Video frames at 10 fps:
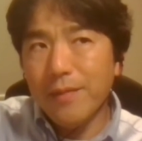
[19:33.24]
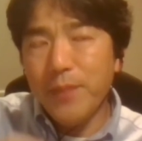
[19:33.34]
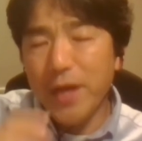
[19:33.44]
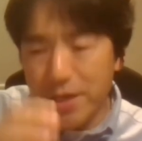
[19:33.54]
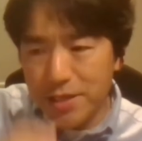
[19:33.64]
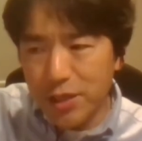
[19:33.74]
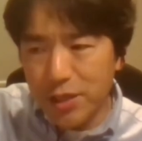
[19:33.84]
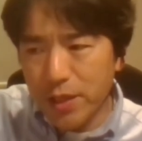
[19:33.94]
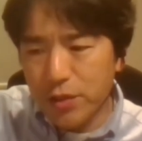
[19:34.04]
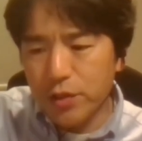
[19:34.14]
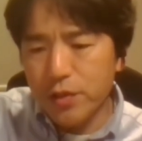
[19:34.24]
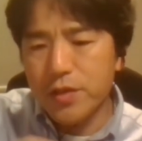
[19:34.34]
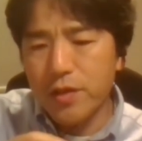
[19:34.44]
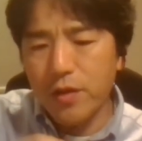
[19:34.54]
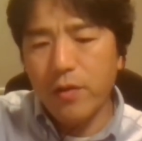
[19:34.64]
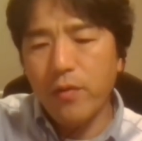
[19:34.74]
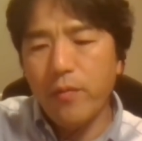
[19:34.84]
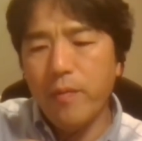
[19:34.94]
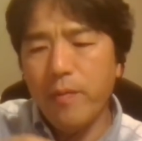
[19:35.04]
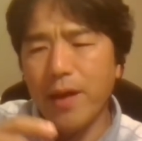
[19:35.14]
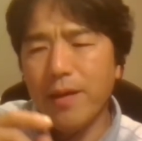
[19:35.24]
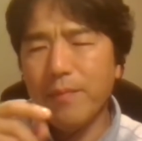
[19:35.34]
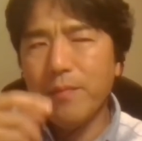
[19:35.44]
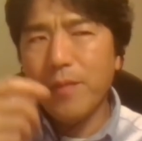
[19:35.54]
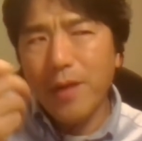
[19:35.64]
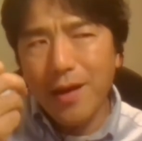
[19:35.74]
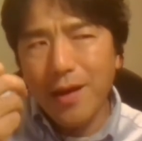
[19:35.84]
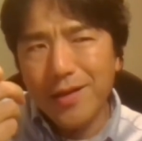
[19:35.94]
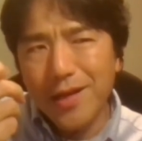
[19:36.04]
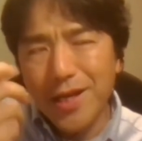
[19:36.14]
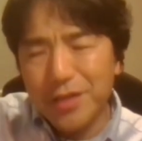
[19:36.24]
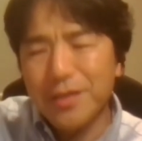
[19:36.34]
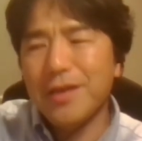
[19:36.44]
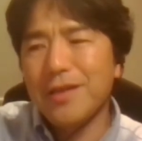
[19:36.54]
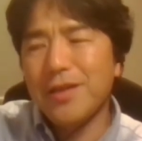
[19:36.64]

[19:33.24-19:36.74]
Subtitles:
bigger size balloon. So it